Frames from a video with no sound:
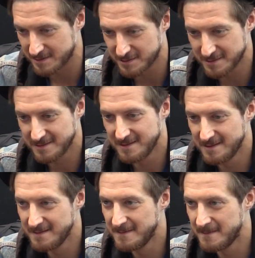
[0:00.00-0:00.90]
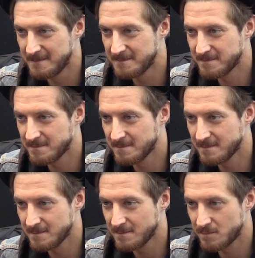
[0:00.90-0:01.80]
Do you have to do any
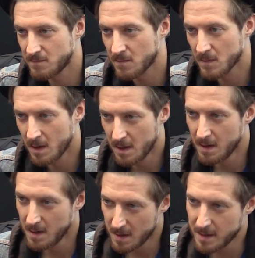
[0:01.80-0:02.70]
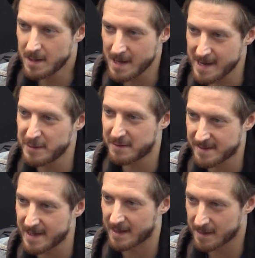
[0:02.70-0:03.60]
training for some of the fight scenes? Yeah, you'd
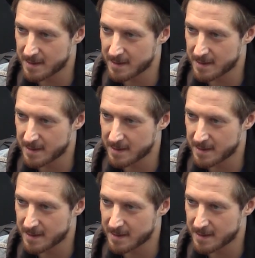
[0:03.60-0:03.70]
think.